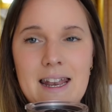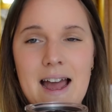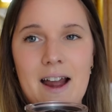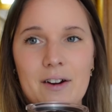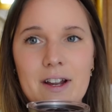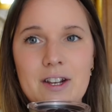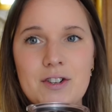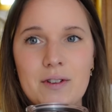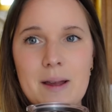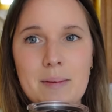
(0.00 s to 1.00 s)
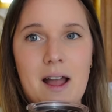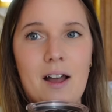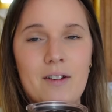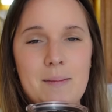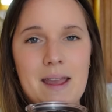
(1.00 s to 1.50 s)
our drip
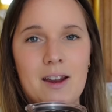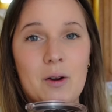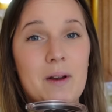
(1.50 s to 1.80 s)
coffee maker.